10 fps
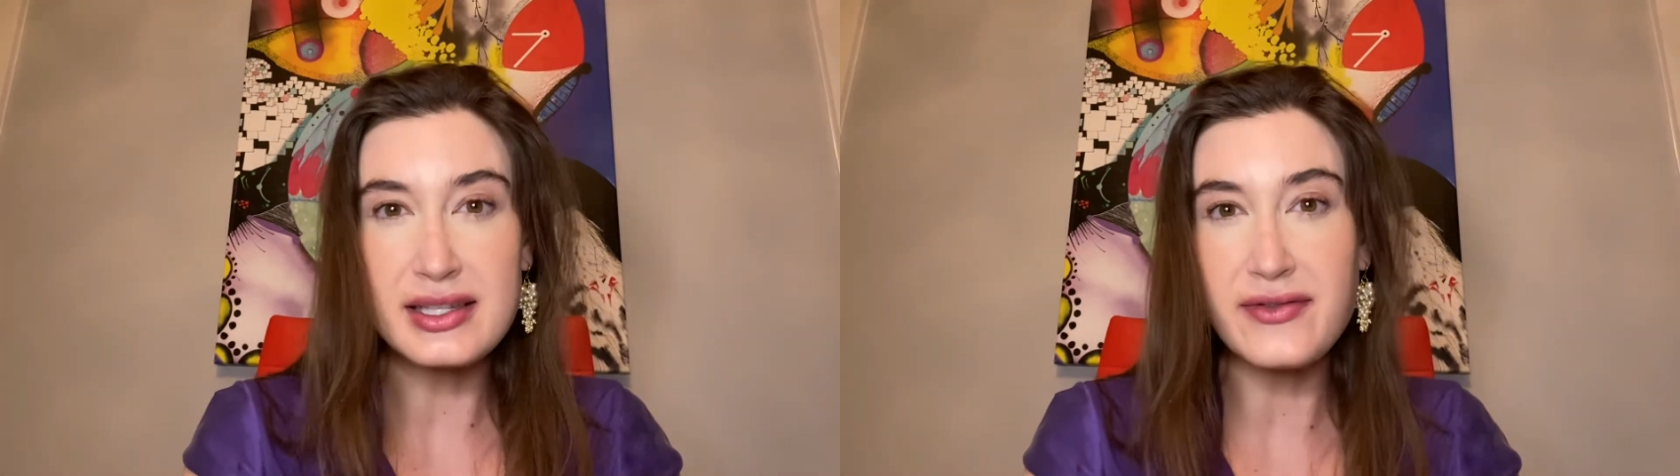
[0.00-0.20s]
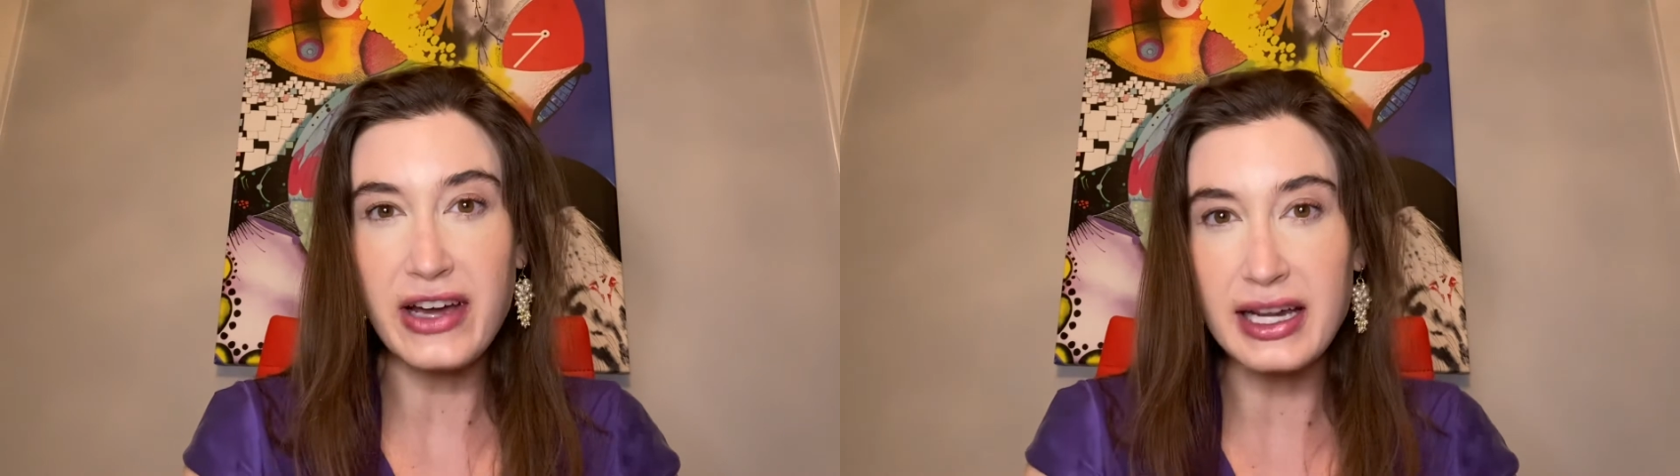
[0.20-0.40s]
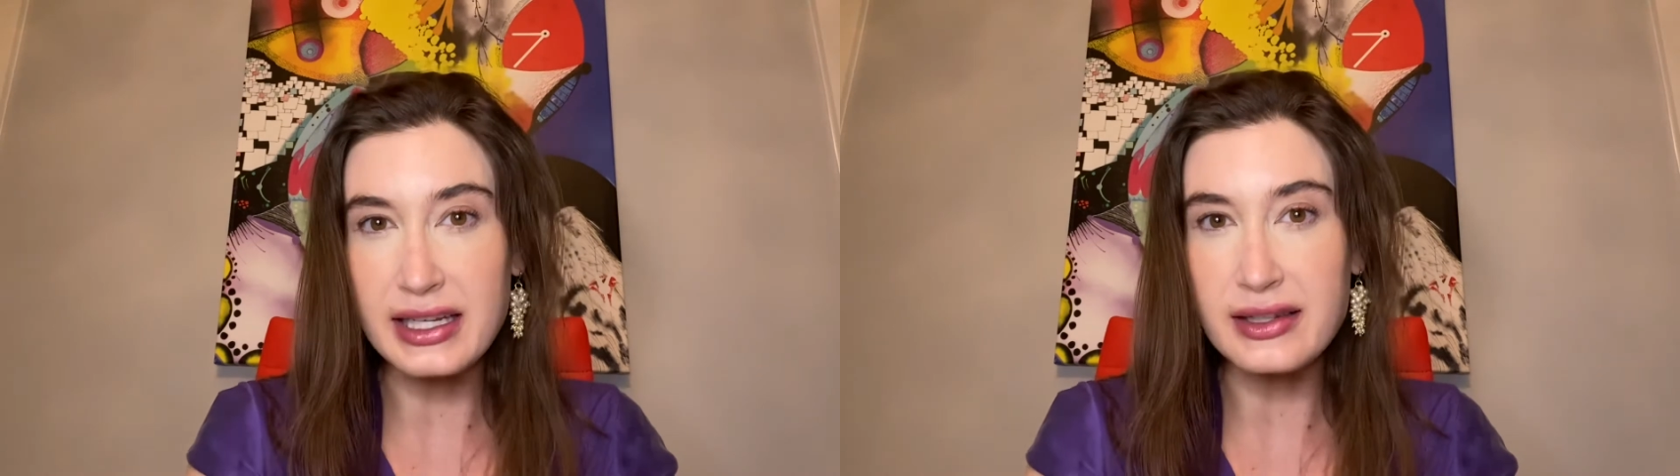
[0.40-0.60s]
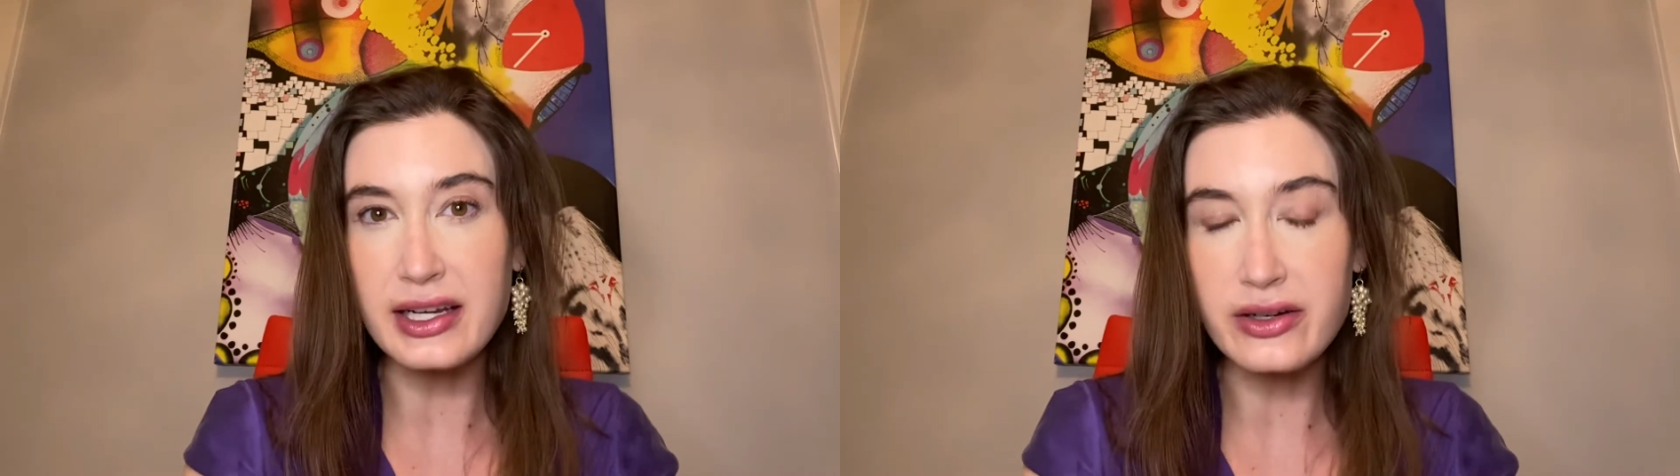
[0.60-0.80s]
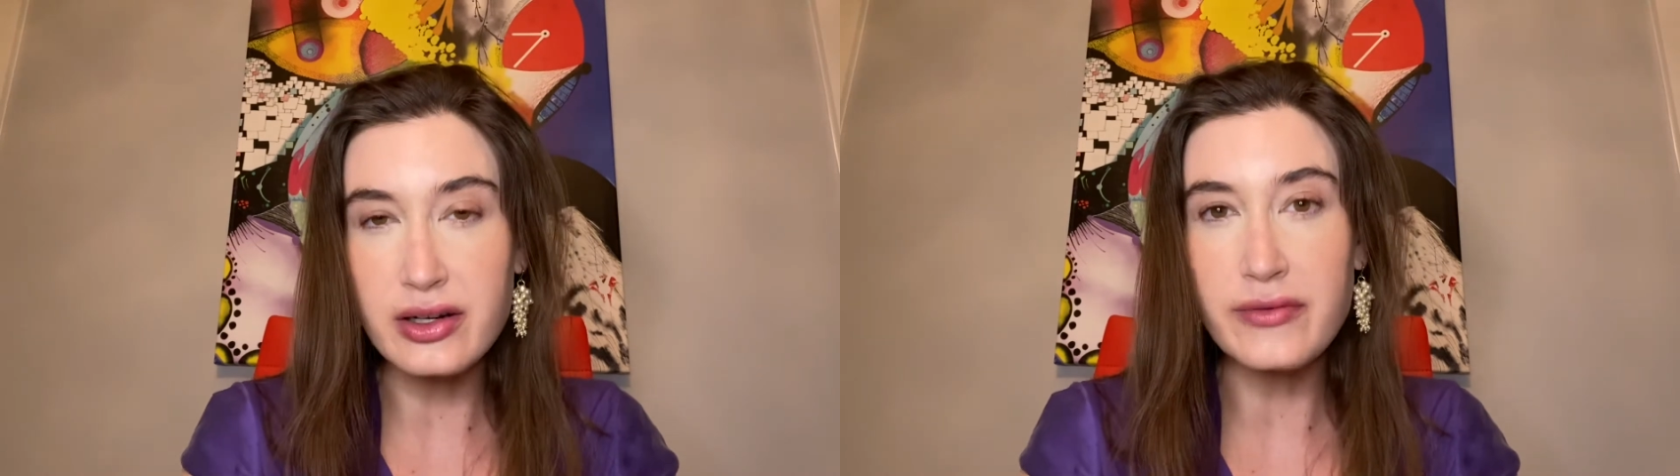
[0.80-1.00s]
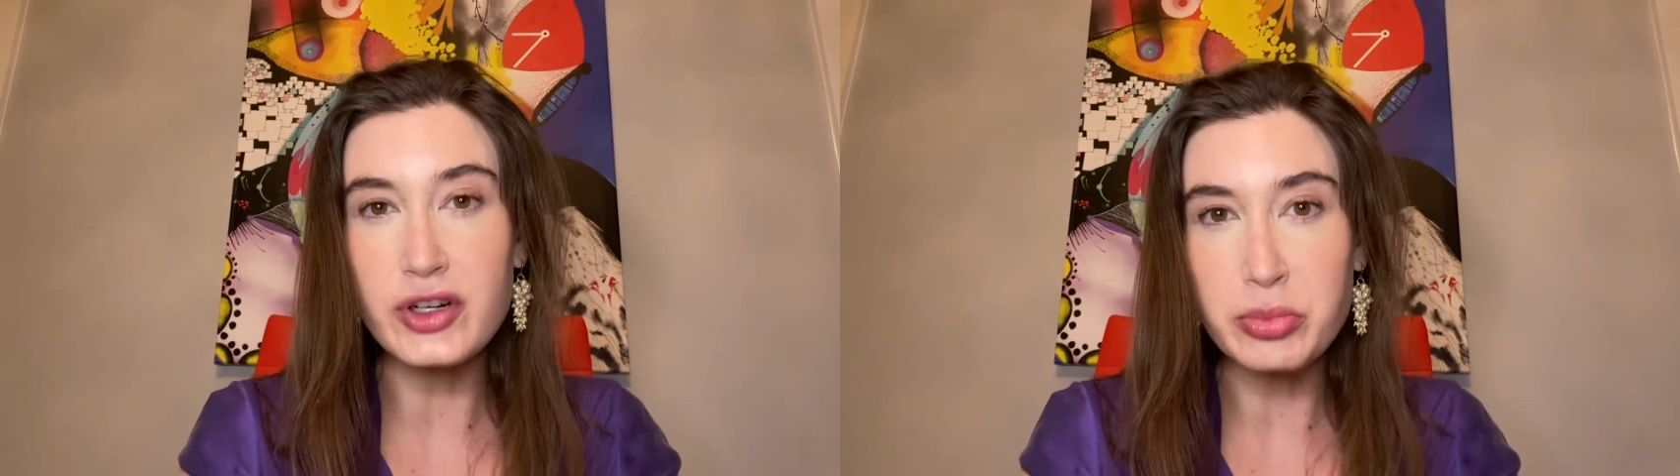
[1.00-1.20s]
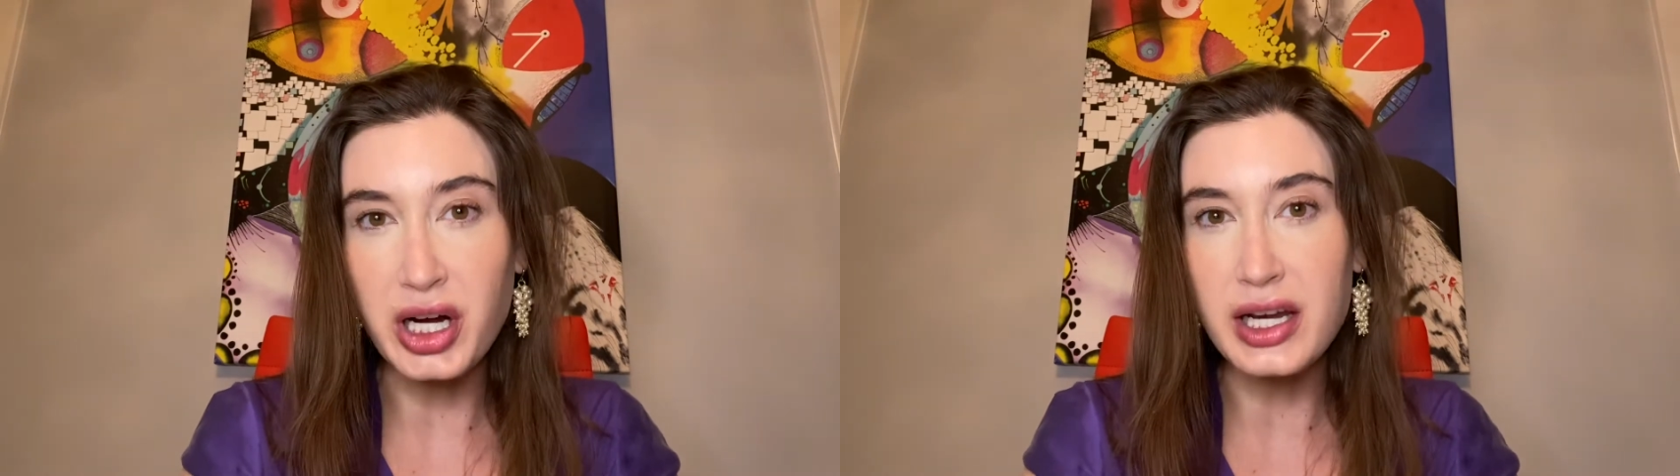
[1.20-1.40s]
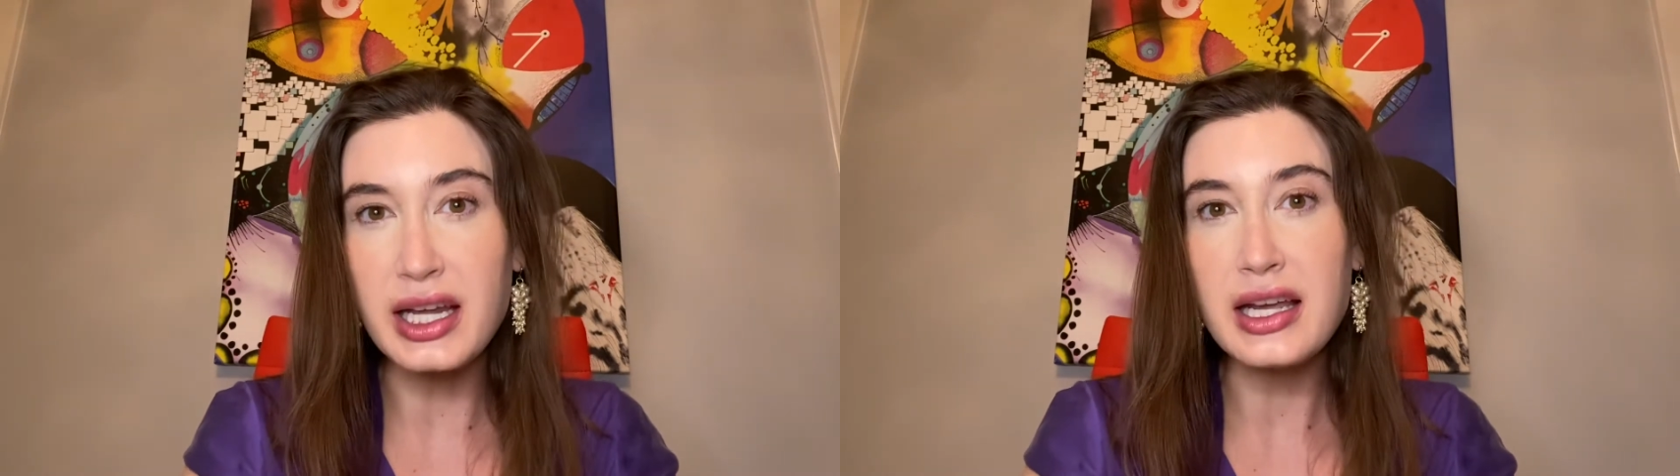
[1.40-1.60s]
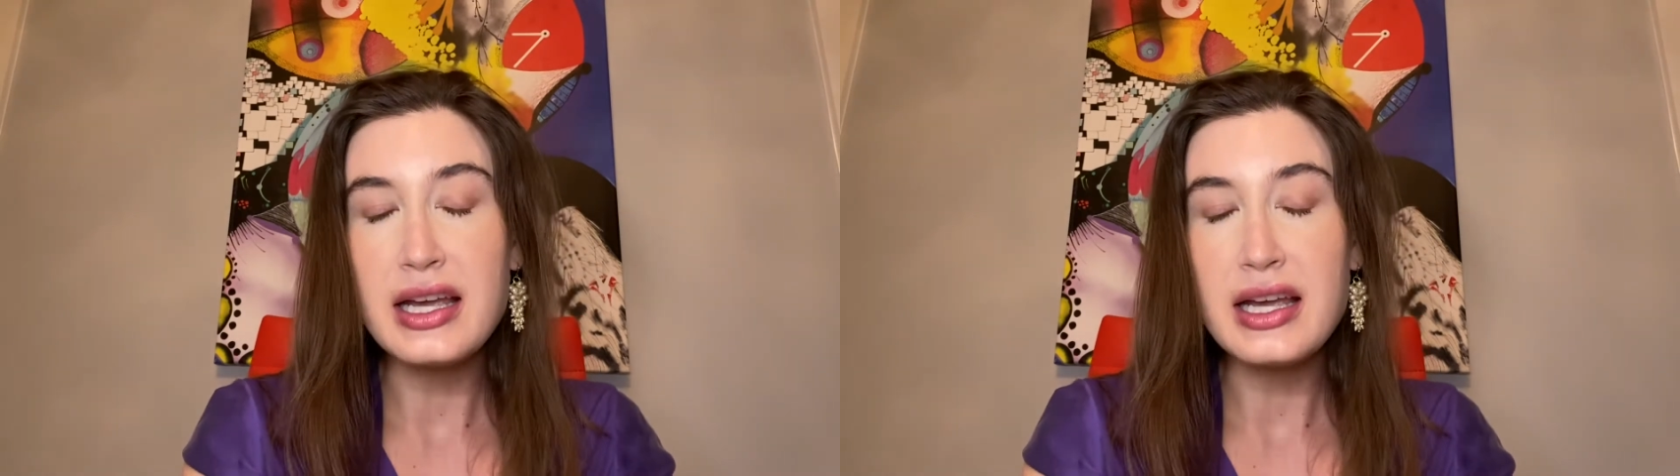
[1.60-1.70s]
fatty layer of your body.